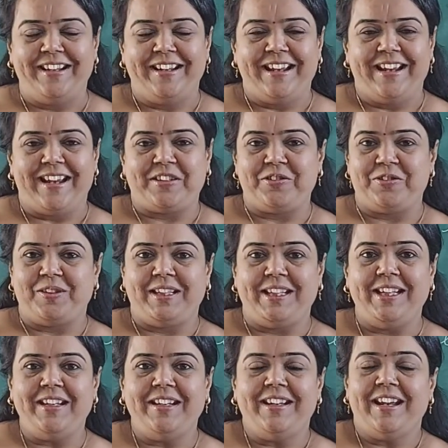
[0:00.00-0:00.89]

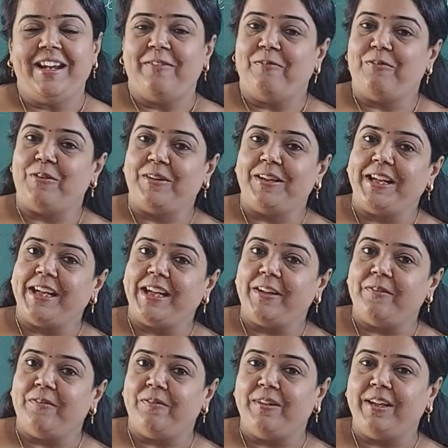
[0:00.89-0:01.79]
Actually, for
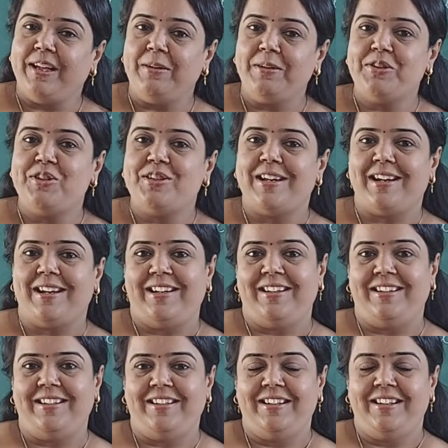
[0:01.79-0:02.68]
every
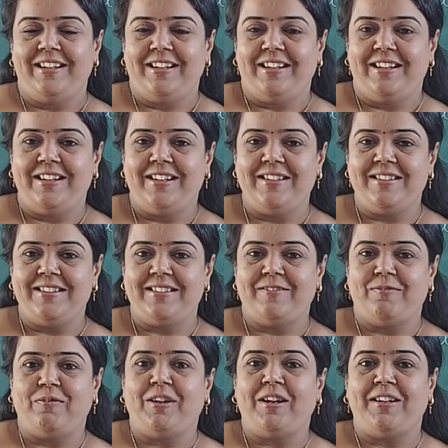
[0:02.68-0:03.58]
child, his
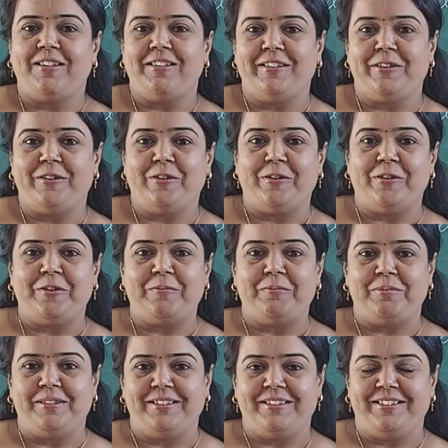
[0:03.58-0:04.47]
father or
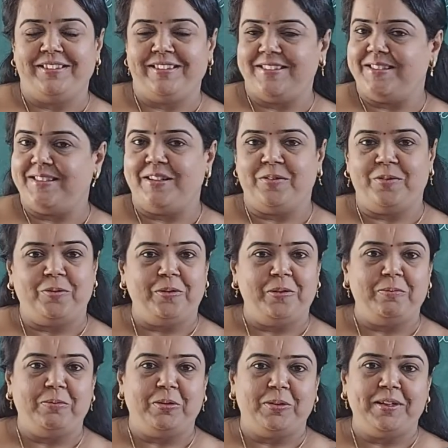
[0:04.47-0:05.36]
mother is the role
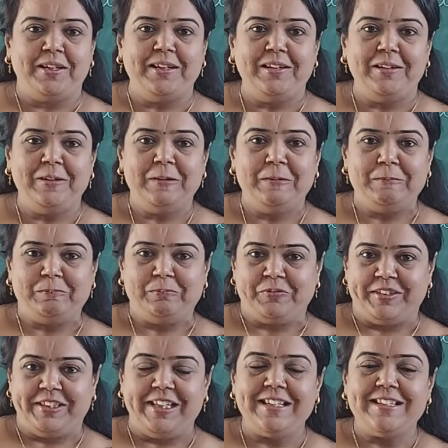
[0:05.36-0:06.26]
model.
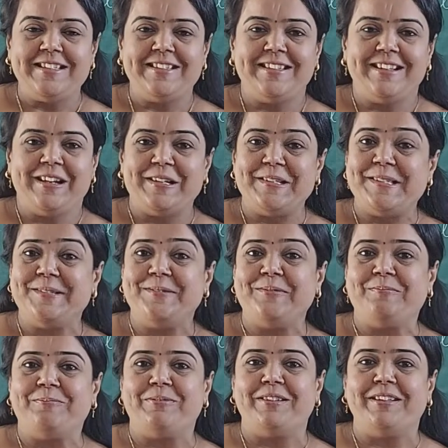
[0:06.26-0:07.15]
Yes, a
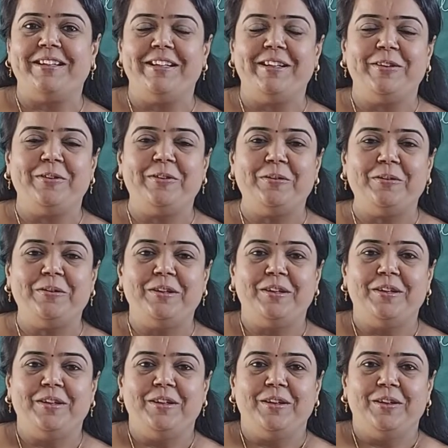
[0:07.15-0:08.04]
superhero
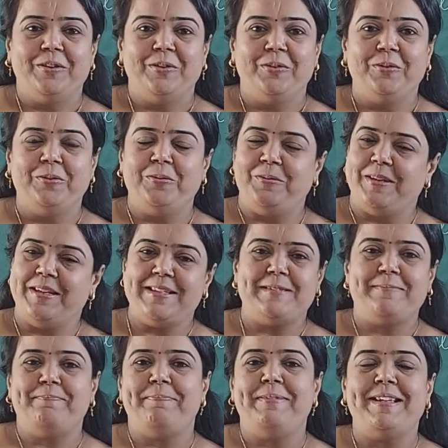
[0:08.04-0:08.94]
who
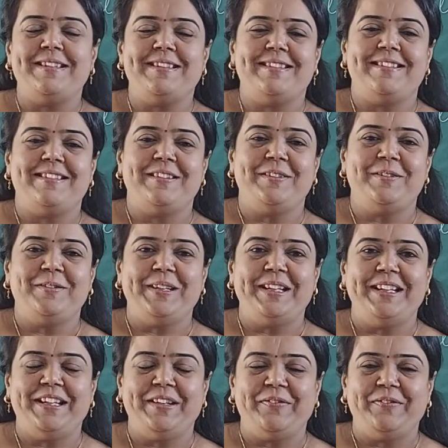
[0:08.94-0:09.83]
is best in
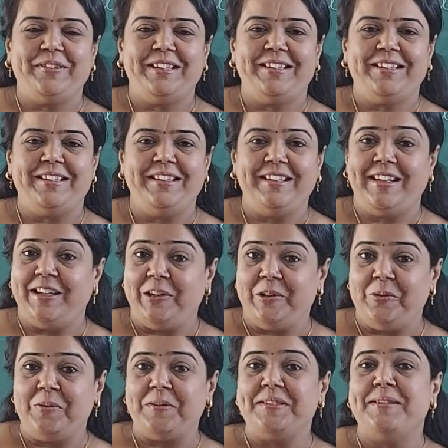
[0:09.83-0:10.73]
doing everything. He
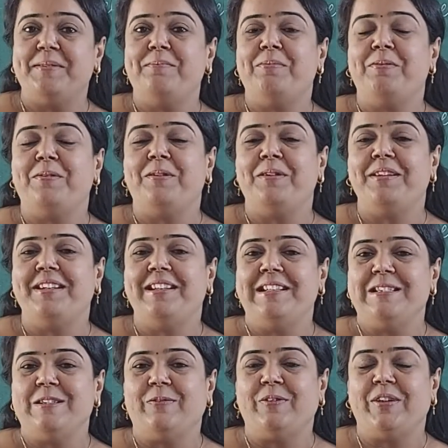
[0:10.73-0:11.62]
looks upon
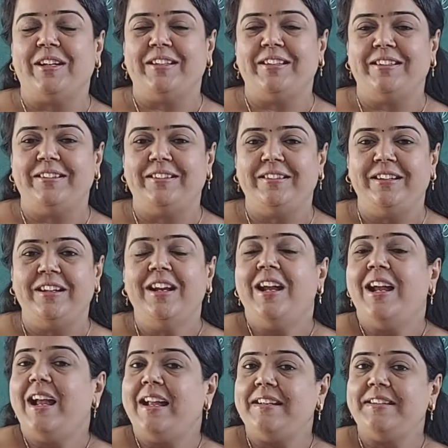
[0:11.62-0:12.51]
his father
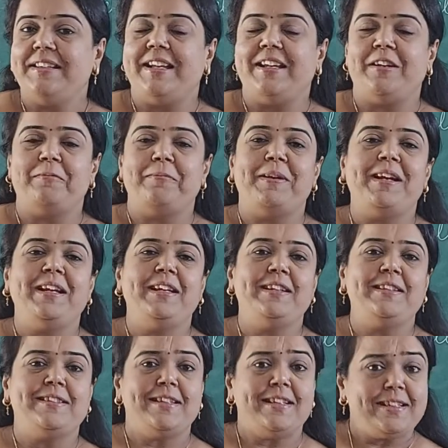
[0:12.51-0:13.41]
and thereby he
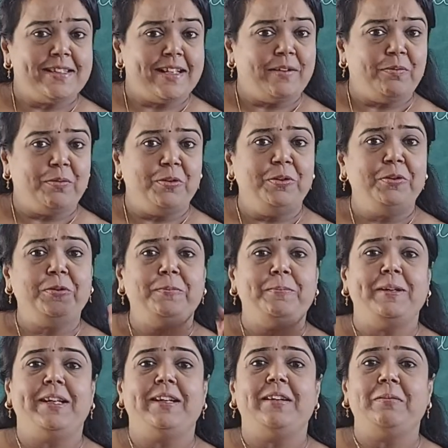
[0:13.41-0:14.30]
says, I want to
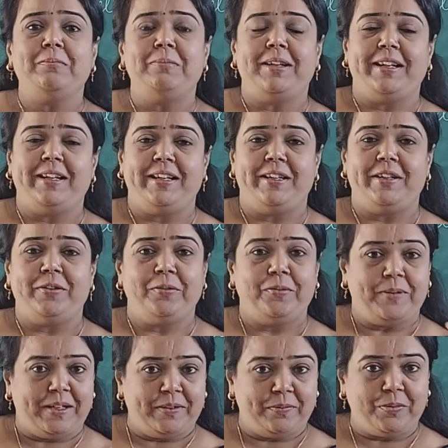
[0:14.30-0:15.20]
become like you.
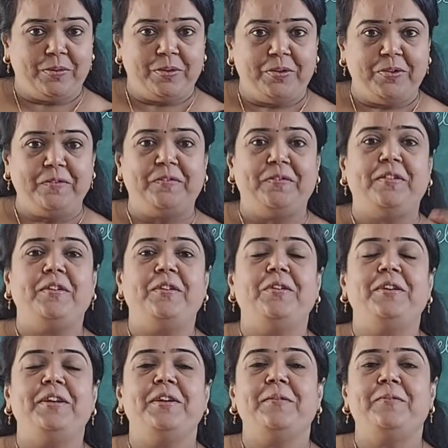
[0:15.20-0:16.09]
I want to follow
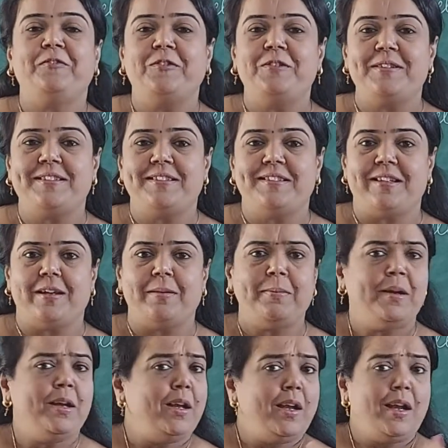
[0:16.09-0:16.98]
your
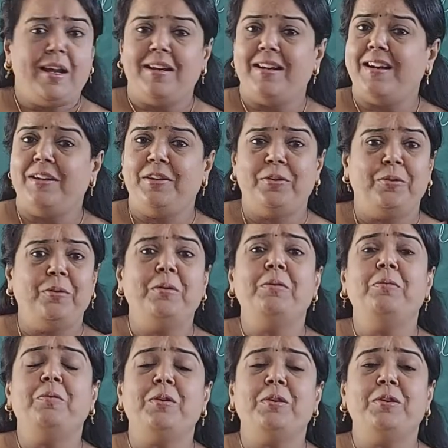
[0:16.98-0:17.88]
footsteps and I
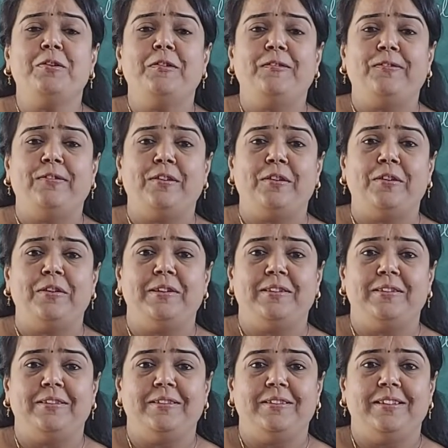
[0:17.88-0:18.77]
don't want to
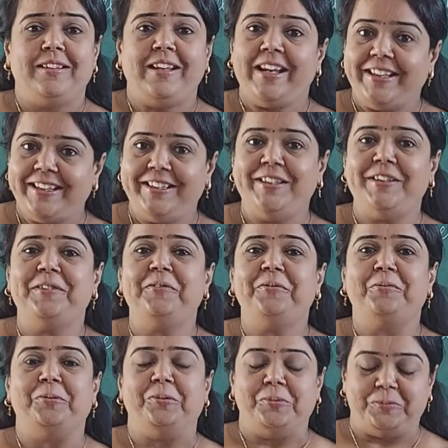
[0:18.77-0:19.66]
fall like
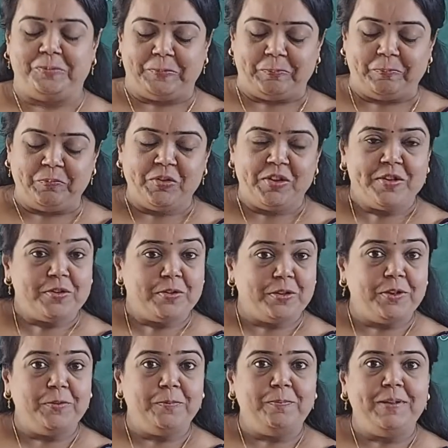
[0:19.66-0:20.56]
you. So
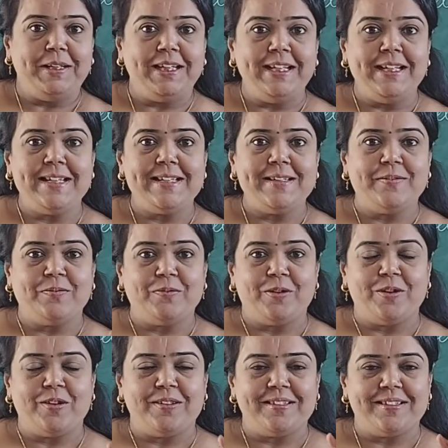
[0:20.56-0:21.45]
you please
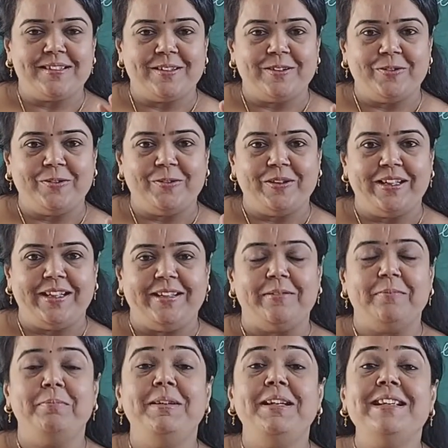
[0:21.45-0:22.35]
walk slowly.
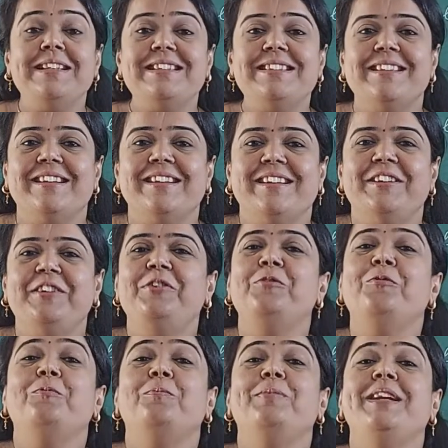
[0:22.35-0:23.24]
It means
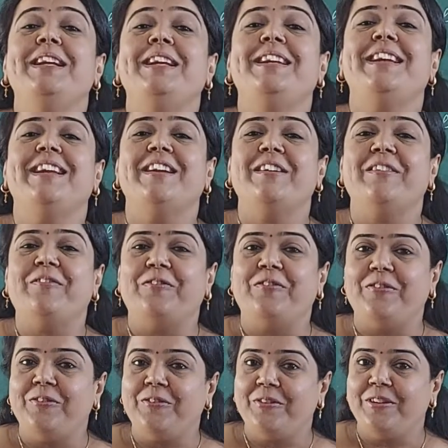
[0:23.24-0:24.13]
you be
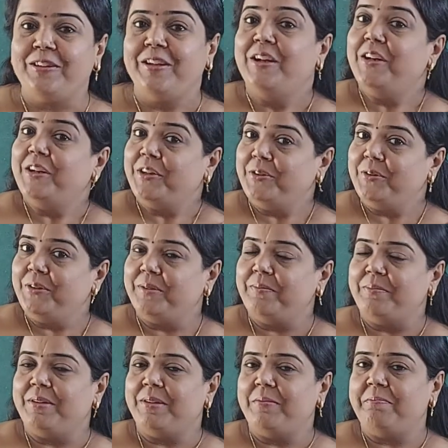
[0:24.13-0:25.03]
careful. You
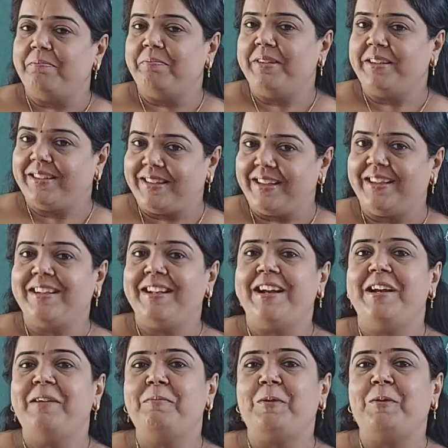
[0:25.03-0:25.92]
remember that I
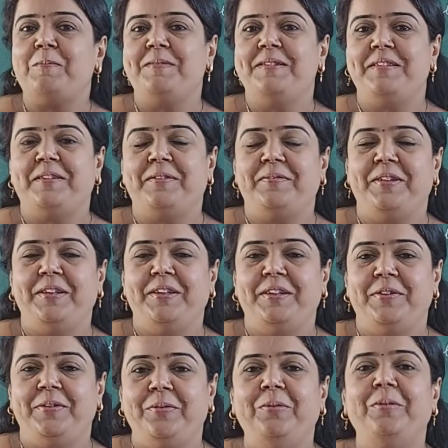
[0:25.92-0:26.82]
am observing
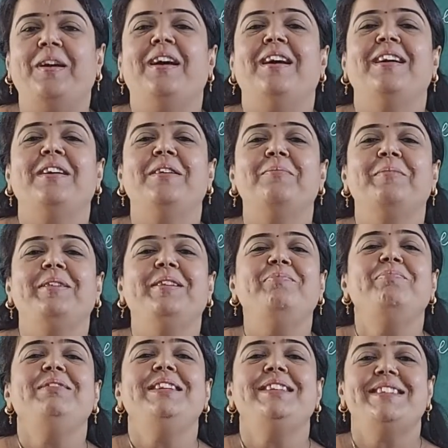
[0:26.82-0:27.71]
you. I am
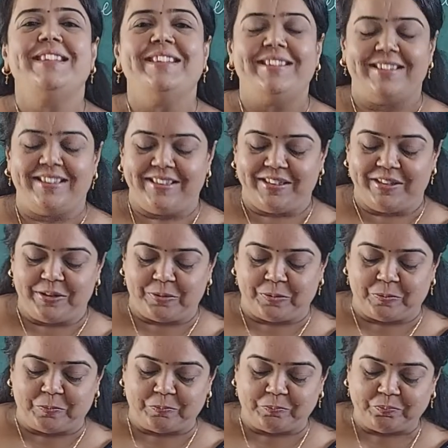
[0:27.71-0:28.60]
imitating you.
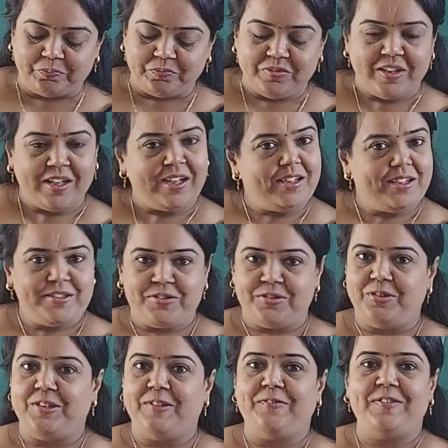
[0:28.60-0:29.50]

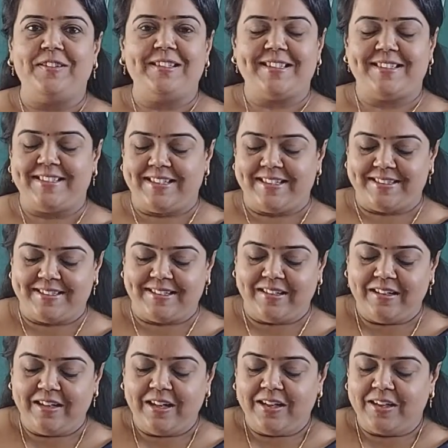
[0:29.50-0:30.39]
Understood the first stanza?
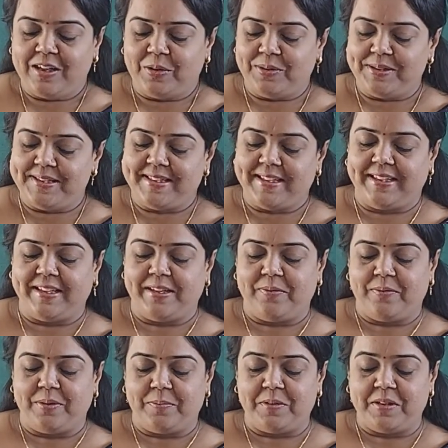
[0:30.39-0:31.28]
Now the second
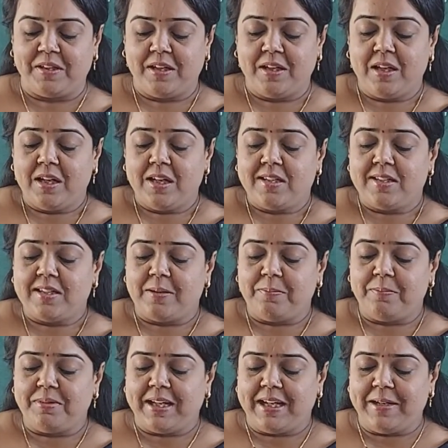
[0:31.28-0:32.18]
one.
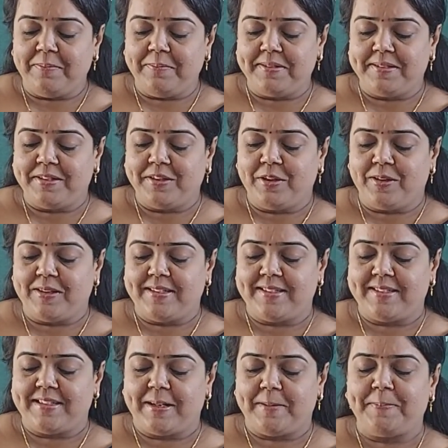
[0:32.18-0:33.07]
Sometimes your
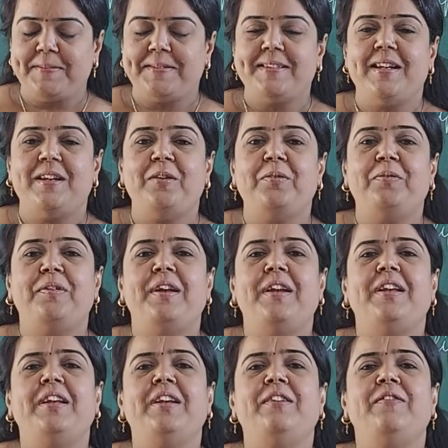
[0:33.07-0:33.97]
steps are
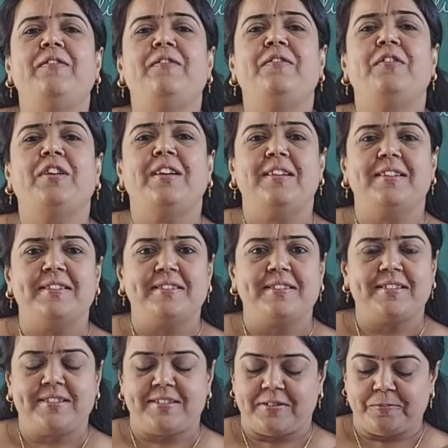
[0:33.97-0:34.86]
very
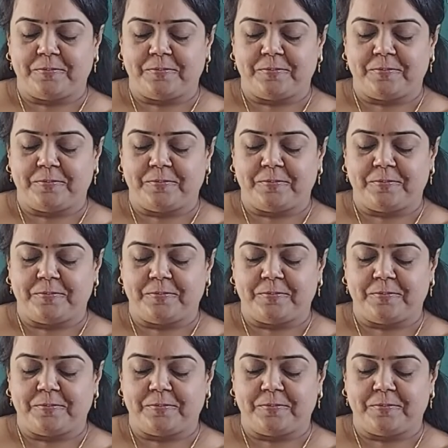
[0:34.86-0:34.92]
fast.